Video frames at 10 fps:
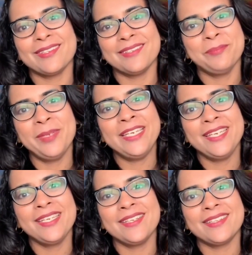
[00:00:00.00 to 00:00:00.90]

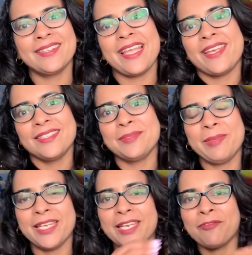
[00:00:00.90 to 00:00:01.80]
meaning there is
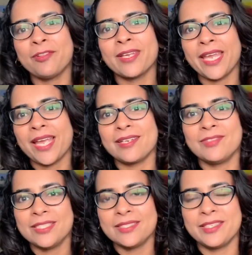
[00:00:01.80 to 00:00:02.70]
meaning for cat
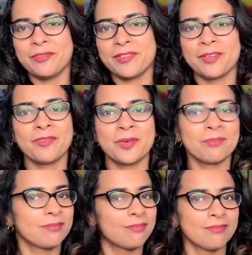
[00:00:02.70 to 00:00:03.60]
which is different from
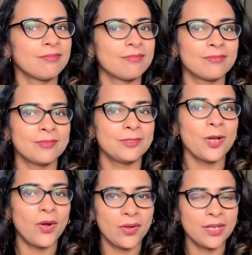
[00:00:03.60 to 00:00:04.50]

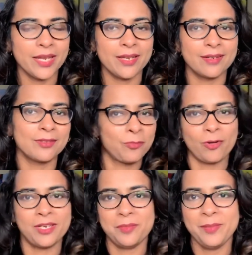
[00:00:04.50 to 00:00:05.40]
dog and what
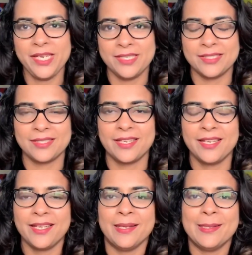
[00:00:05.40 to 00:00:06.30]
it means.
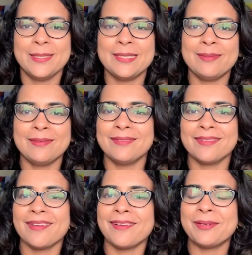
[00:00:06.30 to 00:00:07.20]
So
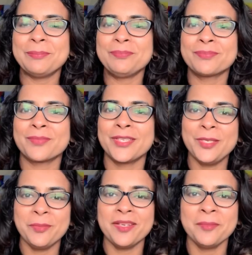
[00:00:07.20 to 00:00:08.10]

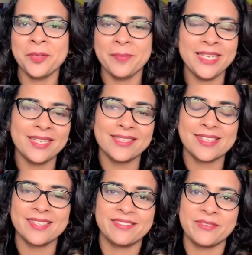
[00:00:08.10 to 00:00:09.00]
humor me in the
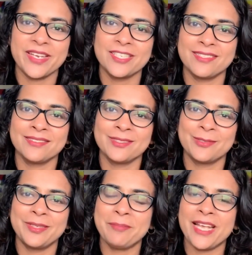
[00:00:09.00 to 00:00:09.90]
situation. So
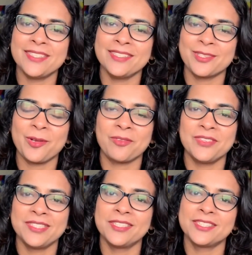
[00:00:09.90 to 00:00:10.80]
imagine a
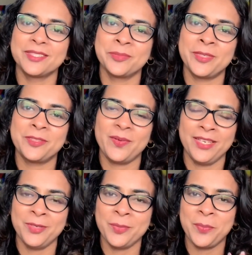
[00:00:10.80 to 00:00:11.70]
conversation between
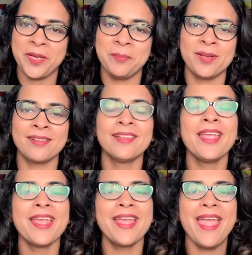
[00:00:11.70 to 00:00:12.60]
two people,
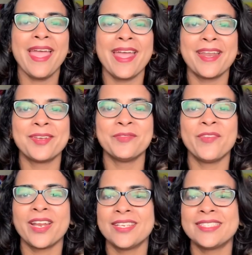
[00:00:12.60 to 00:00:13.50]
and
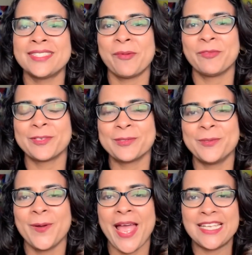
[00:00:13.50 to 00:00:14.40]
one is someone
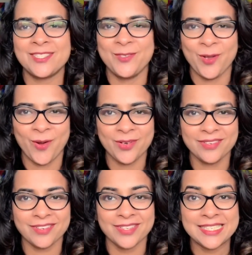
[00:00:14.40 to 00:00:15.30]
who has not
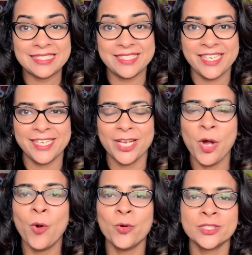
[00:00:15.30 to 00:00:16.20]
seen a
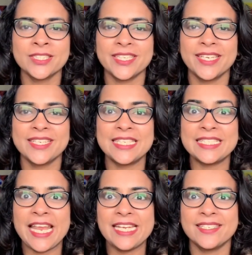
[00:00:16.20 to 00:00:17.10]
horse in his
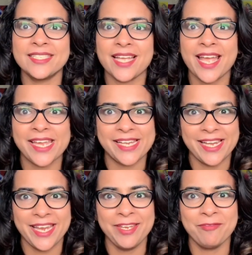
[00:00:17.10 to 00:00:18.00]
entire
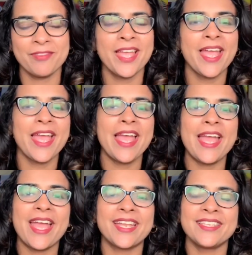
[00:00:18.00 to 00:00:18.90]
life,
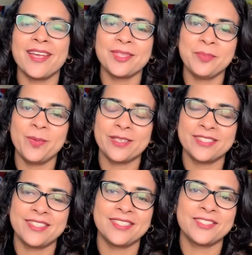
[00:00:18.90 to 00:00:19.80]
and the other
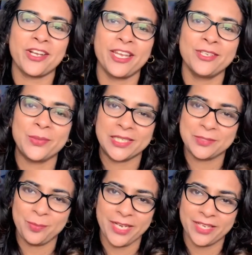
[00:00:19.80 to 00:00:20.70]
person is trying to
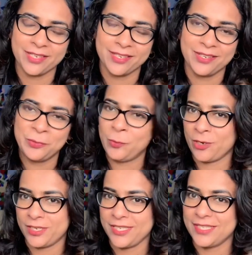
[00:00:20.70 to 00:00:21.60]
explain what
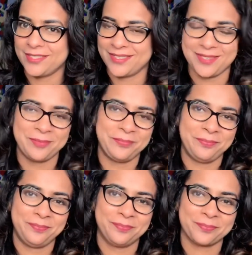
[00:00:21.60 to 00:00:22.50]
it is.
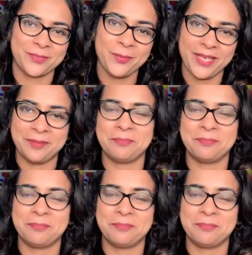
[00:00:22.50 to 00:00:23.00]
Okay.